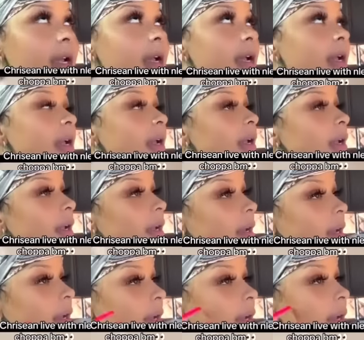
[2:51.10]
He pulled me to the
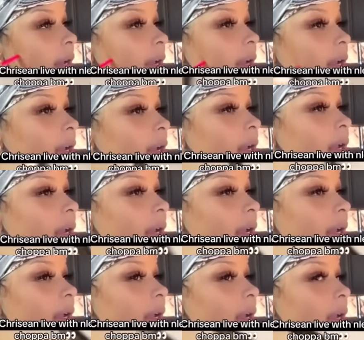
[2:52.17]
side. He asked me
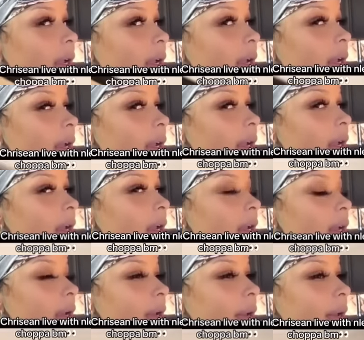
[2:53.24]
what my name was.
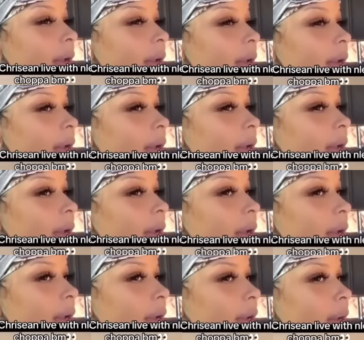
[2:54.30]

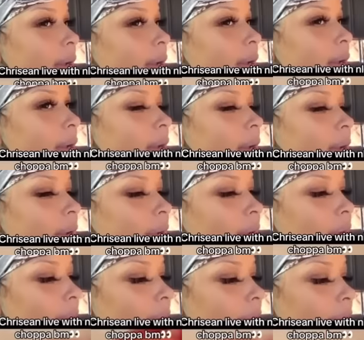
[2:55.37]
You know,
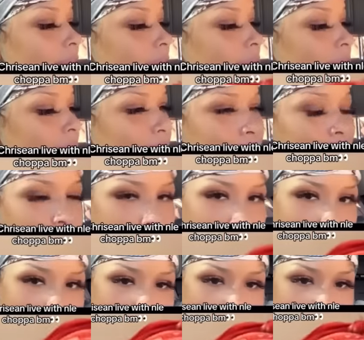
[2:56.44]
I just told him,
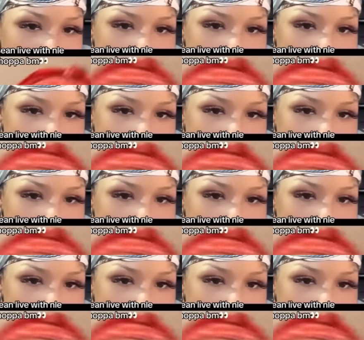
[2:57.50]
like, "I'm not